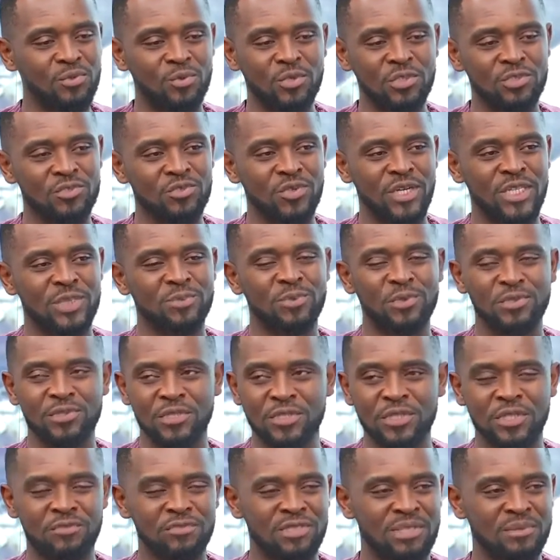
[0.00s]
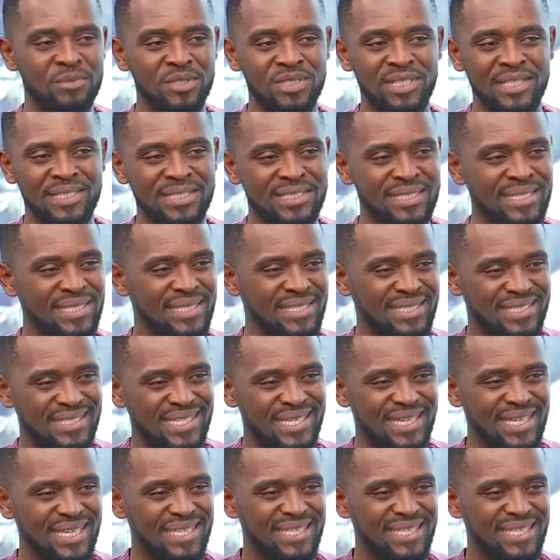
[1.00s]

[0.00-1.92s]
want to expose yourself to some of these things.